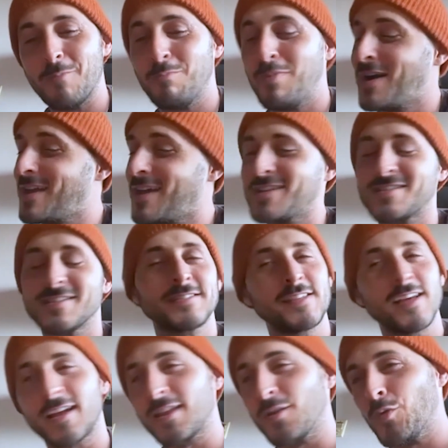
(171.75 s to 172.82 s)
but it's
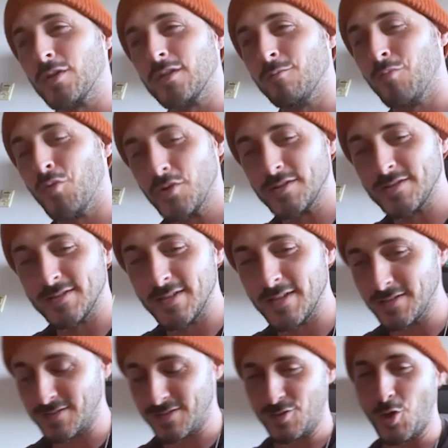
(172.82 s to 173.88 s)
exactly what The Boys
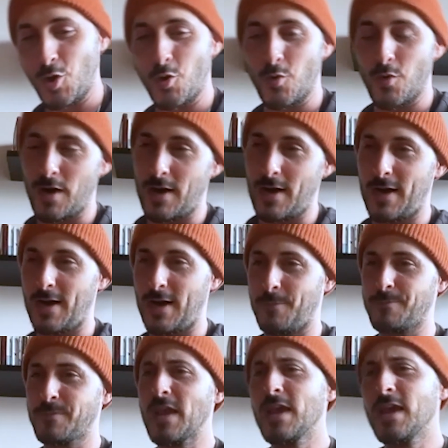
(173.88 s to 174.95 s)
need. So um,